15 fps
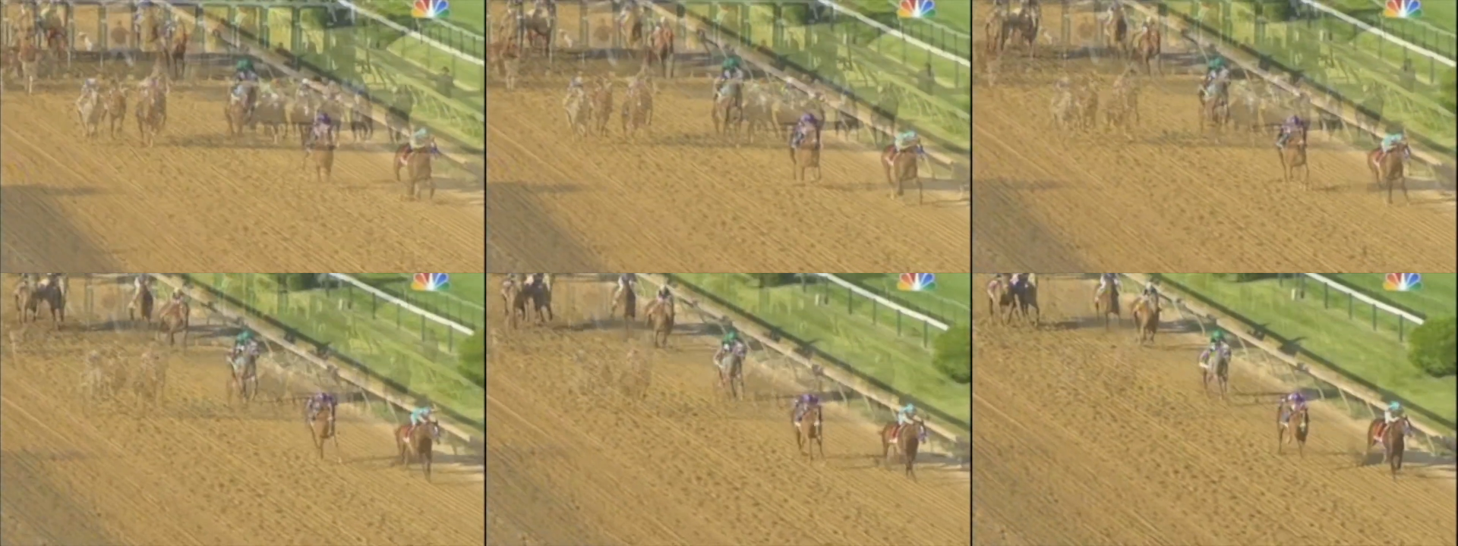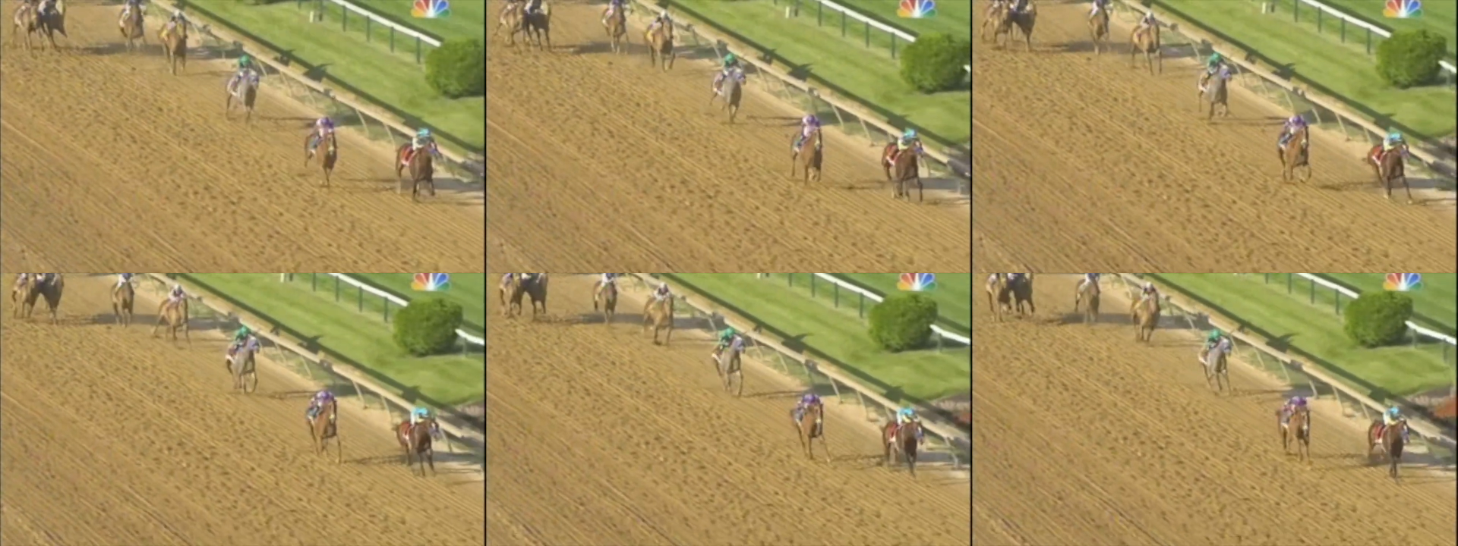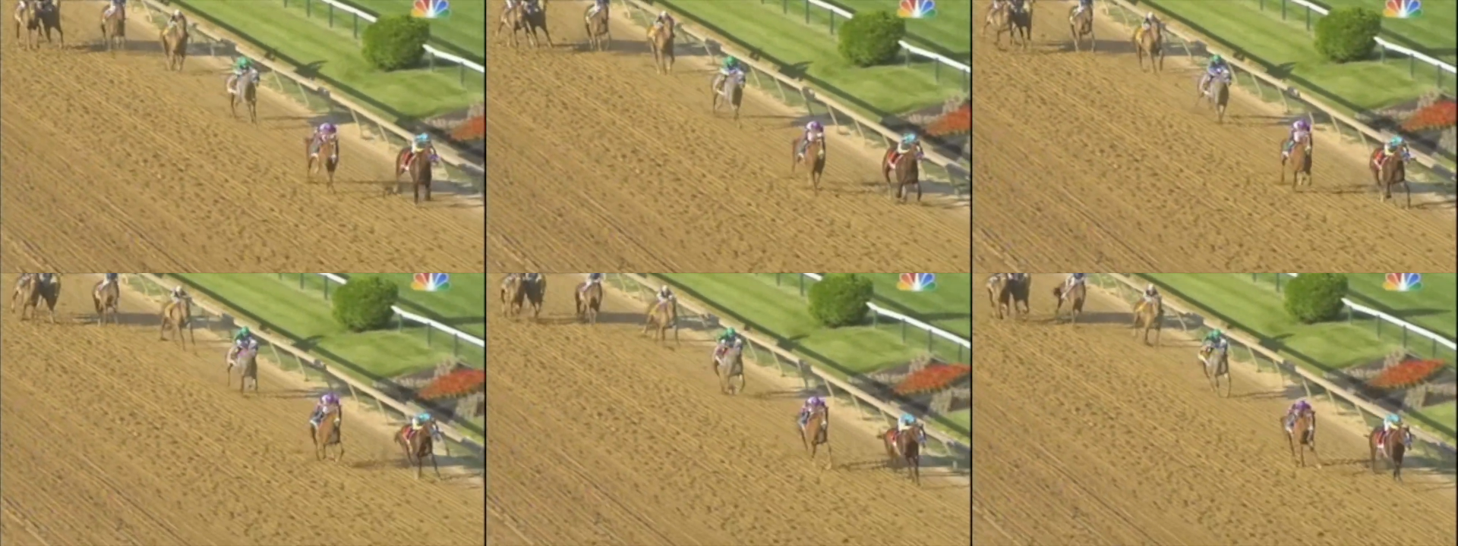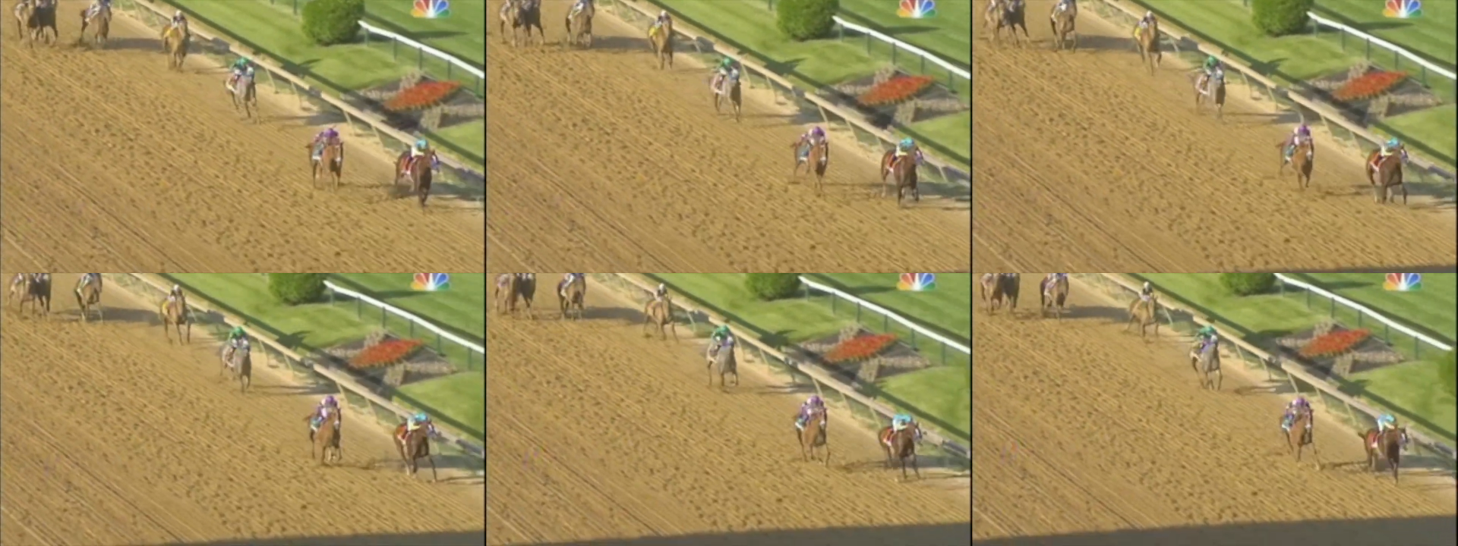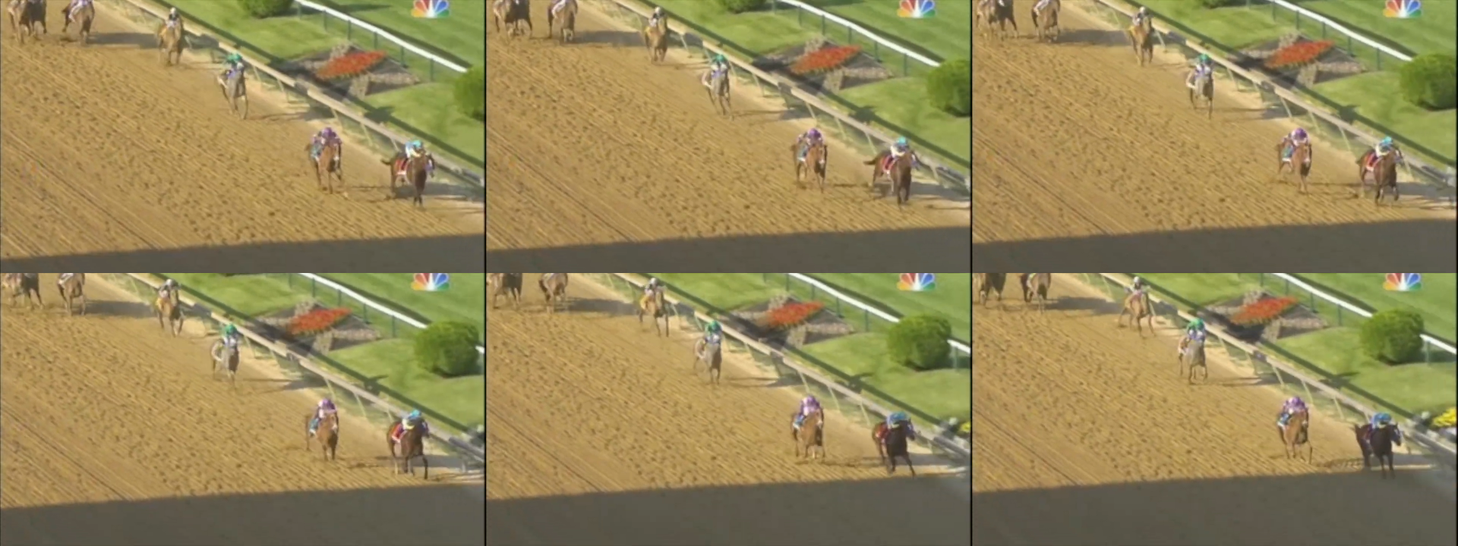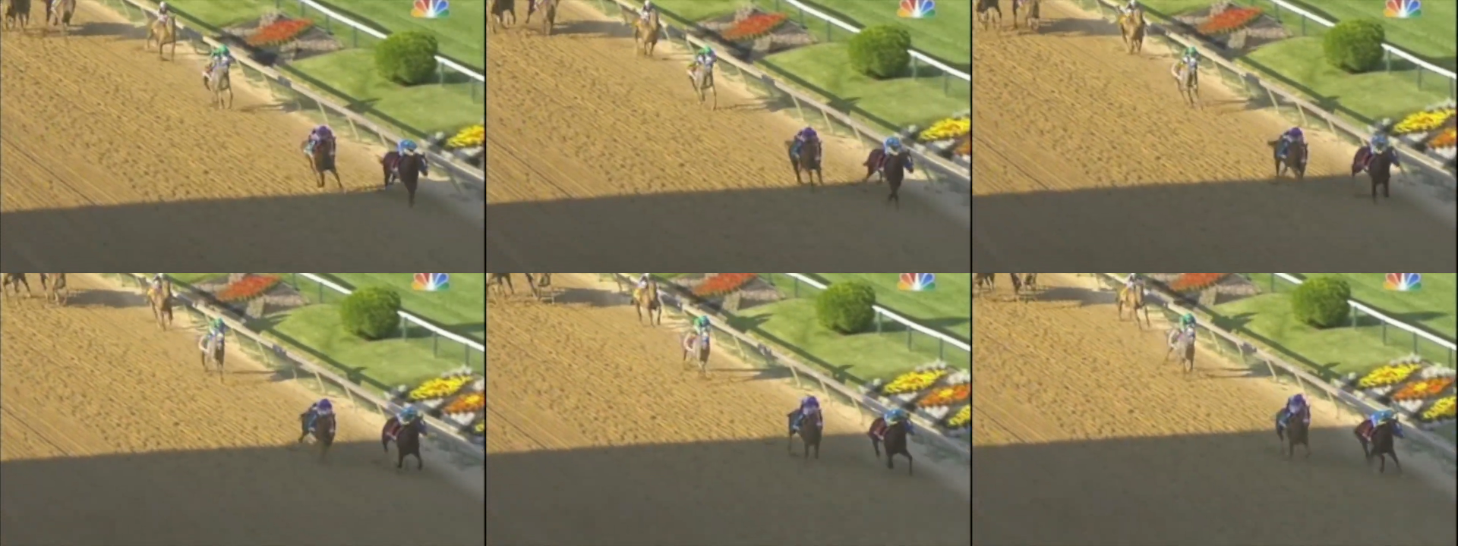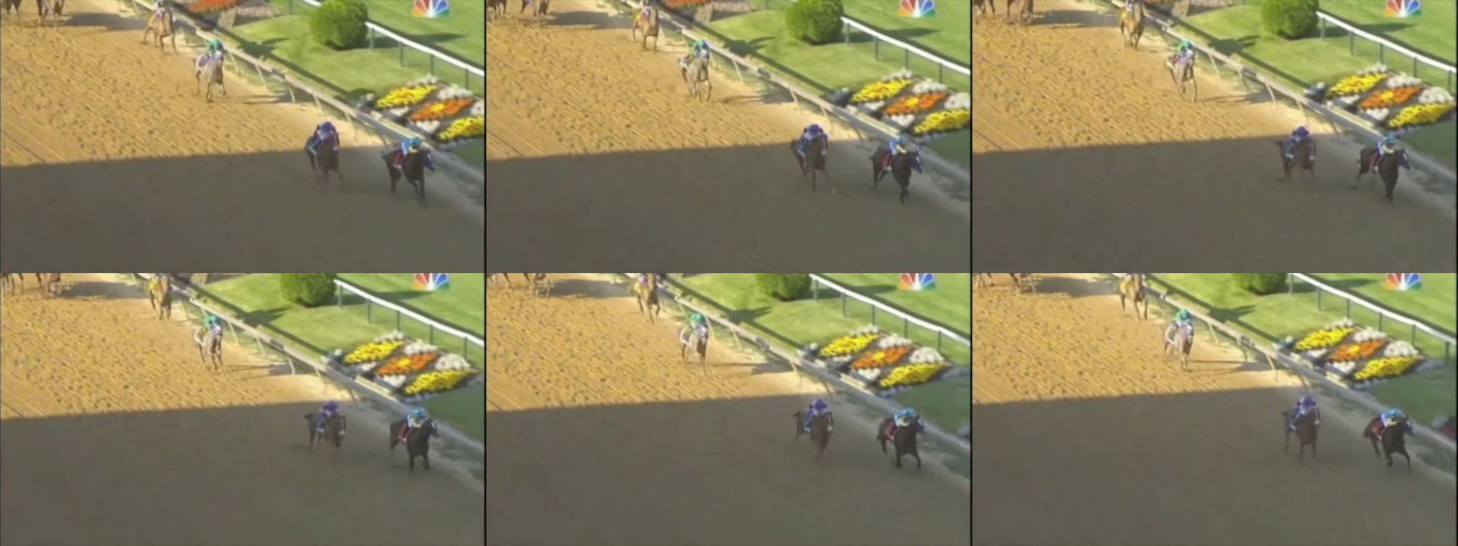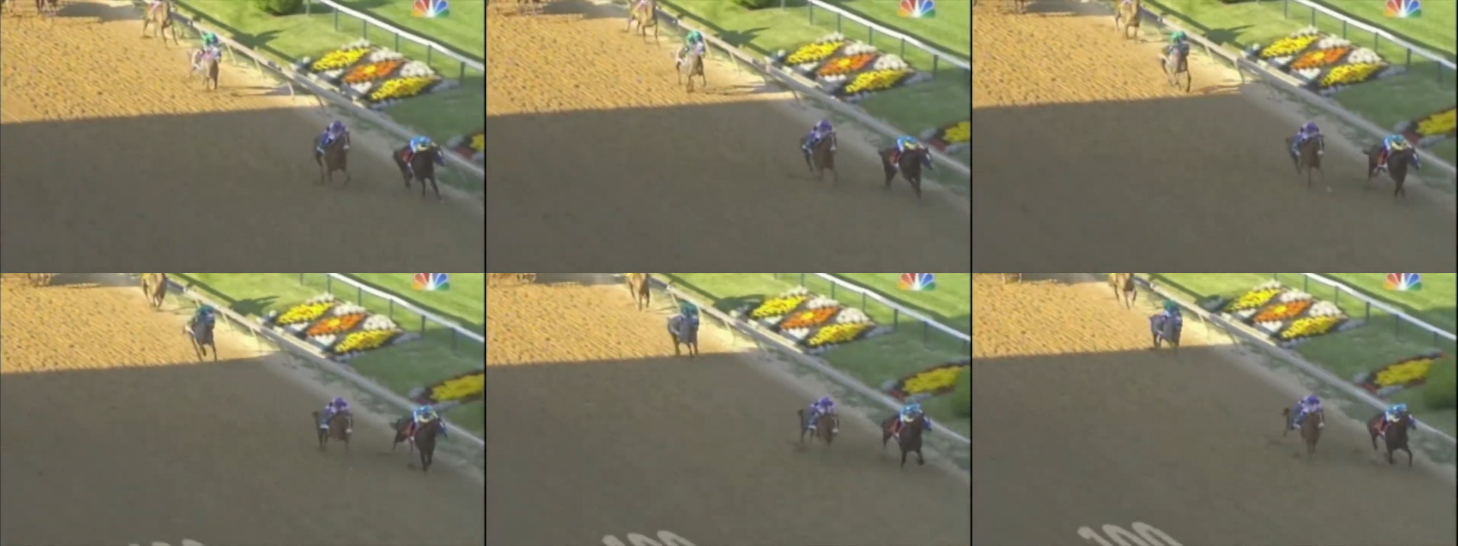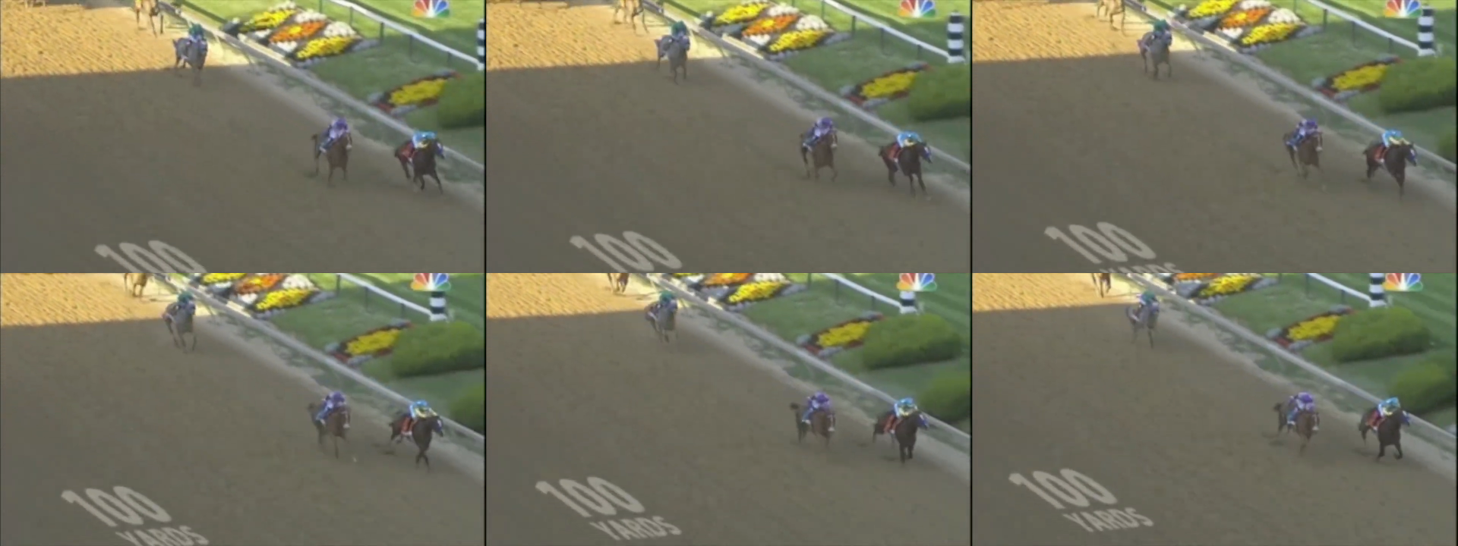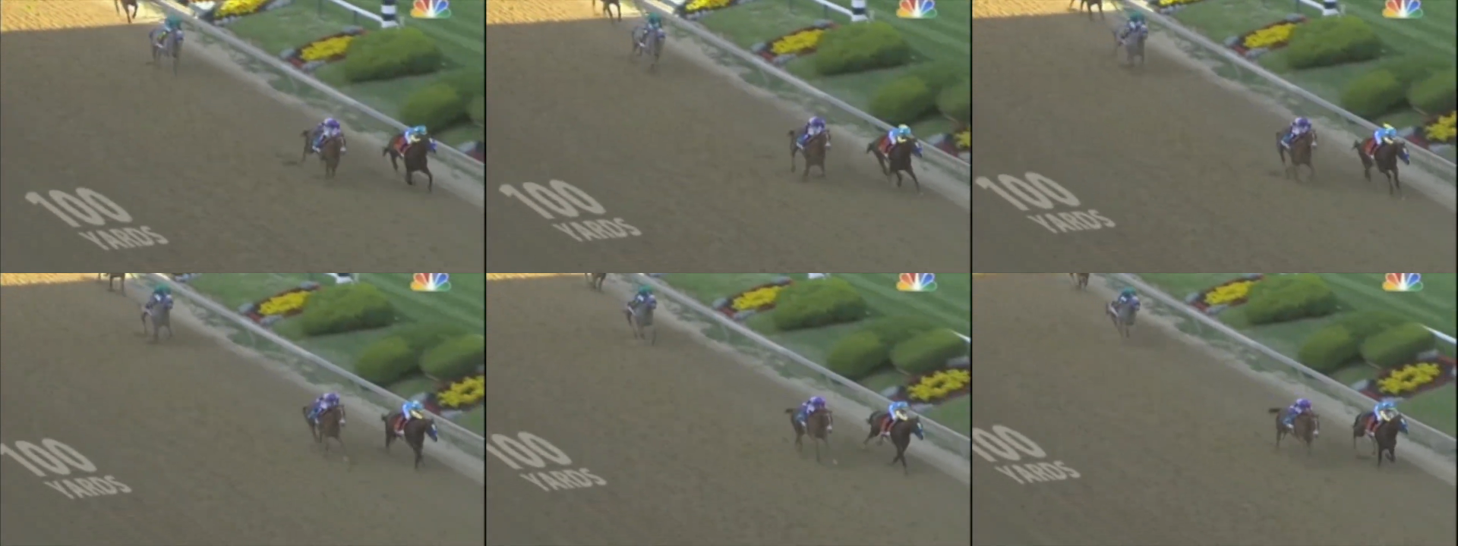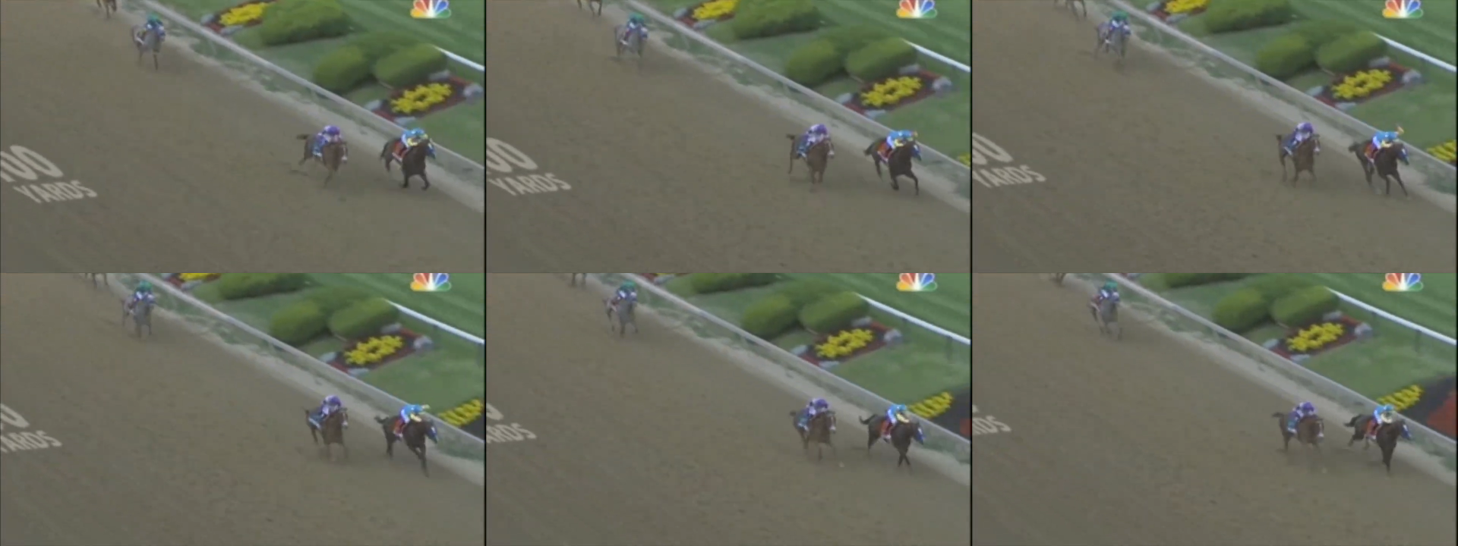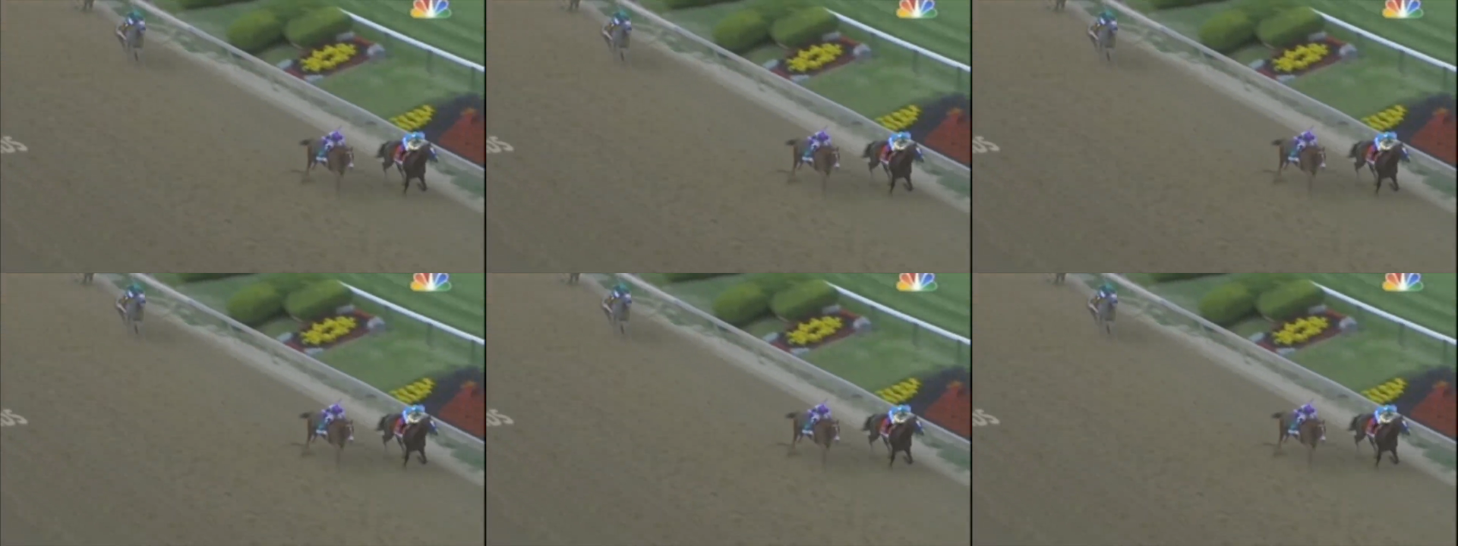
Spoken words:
Nobody's mouth can be seen.